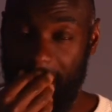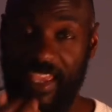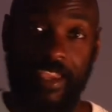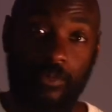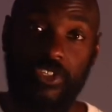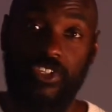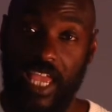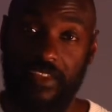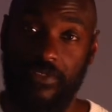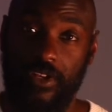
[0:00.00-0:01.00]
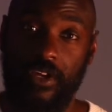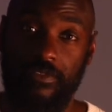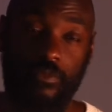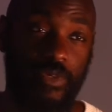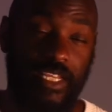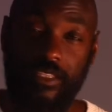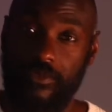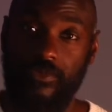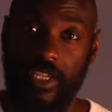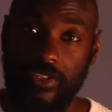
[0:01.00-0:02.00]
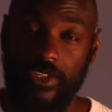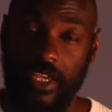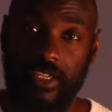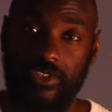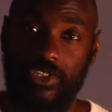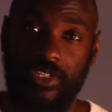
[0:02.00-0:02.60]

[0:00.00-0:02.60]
It was safe enough. We did the research,